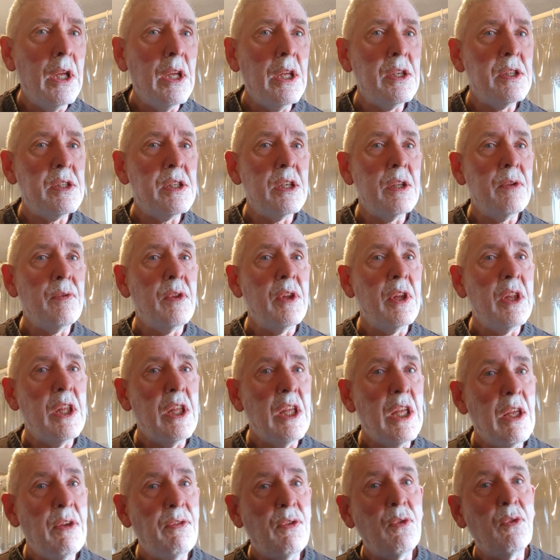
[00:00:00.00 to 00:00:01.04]
is
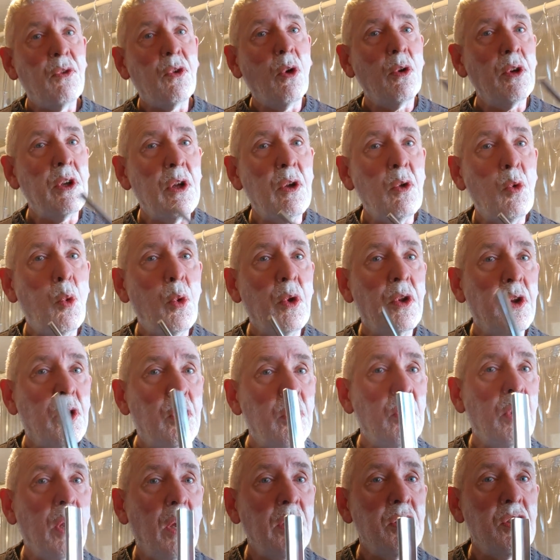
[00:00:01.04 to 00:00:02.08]
if you've got it with a
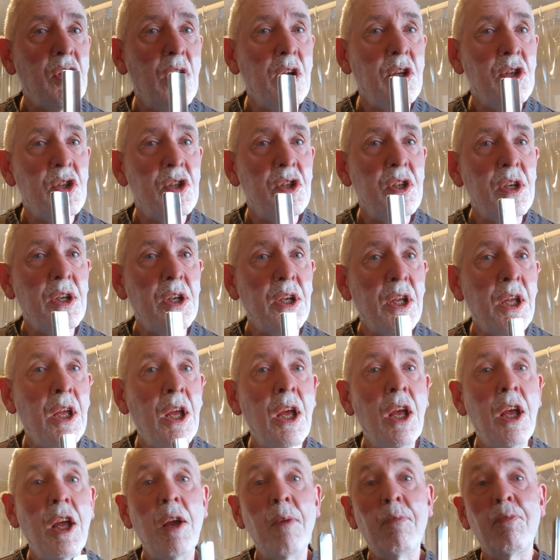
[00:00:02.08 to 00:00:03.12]
good HHT,
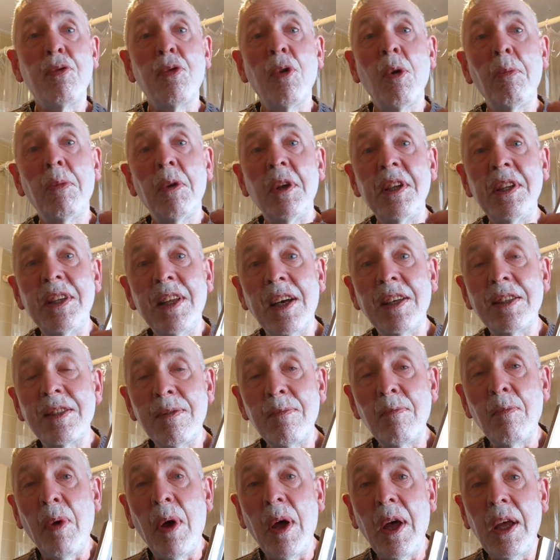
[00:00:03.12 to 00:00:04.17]
it probably
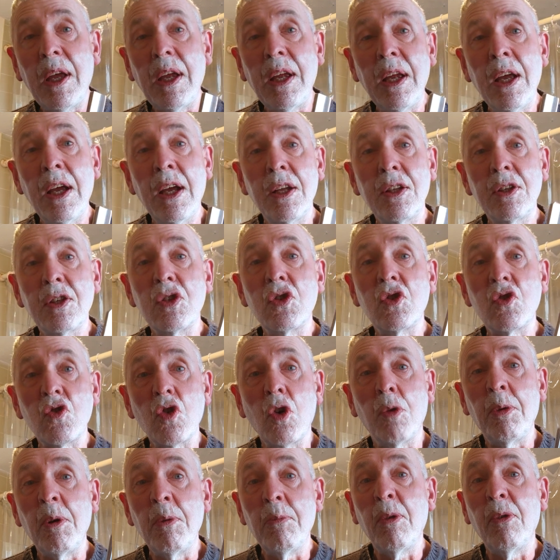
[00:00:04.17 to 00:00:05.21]
doesn't pay to
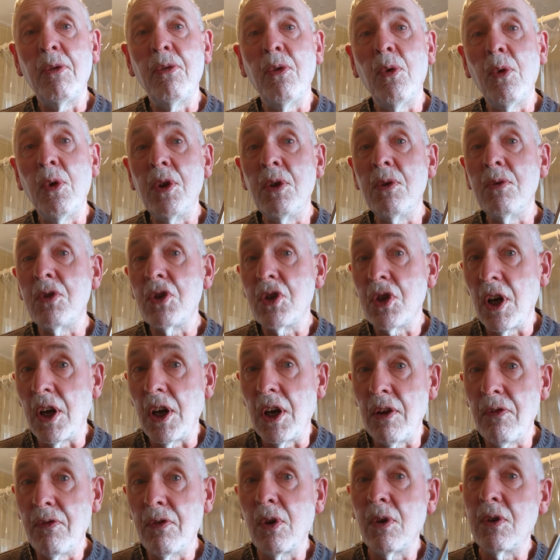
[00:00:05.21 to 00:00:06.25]
strop it before you
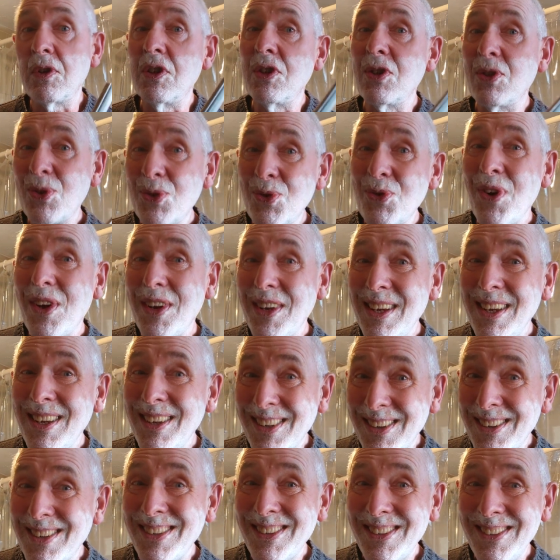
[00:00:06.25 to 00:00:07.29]
shave because it's already
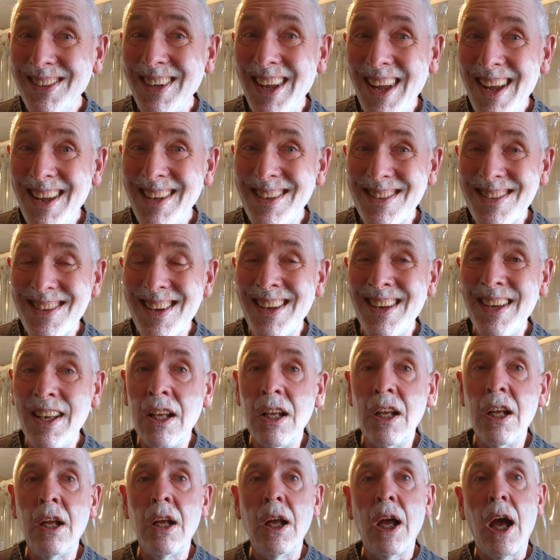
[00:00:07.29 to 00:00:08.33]
got a good edge.
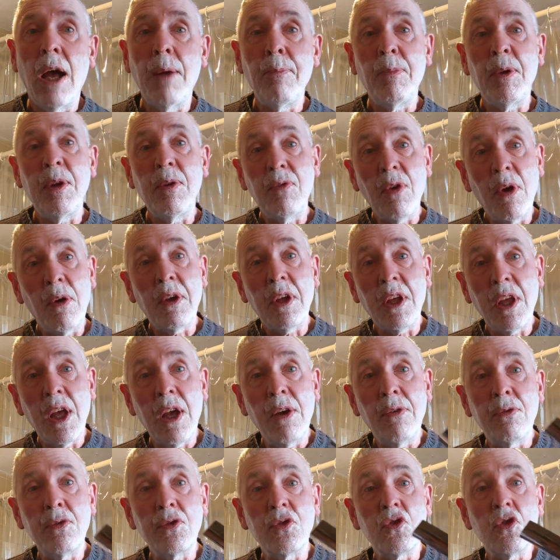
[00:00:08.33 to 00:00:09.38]
And be very
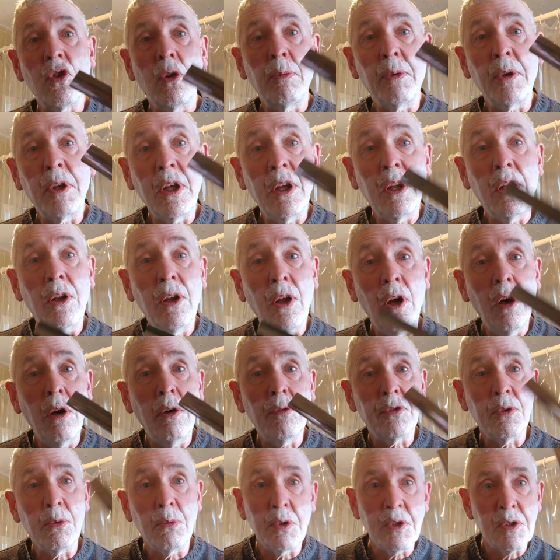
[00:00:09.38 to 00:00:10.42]
careful stropping it
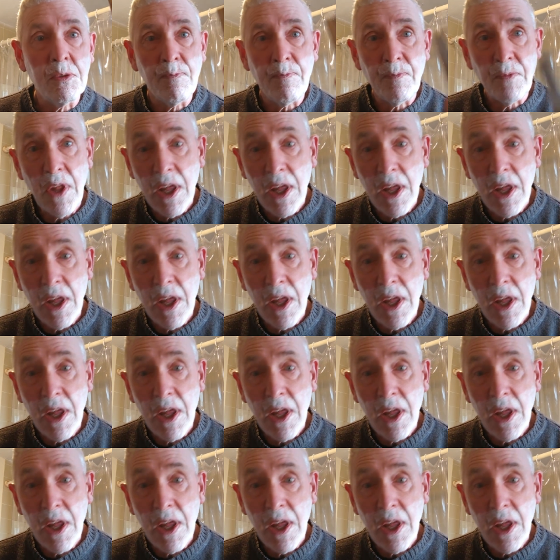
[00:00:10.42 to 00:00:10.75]
afterwards.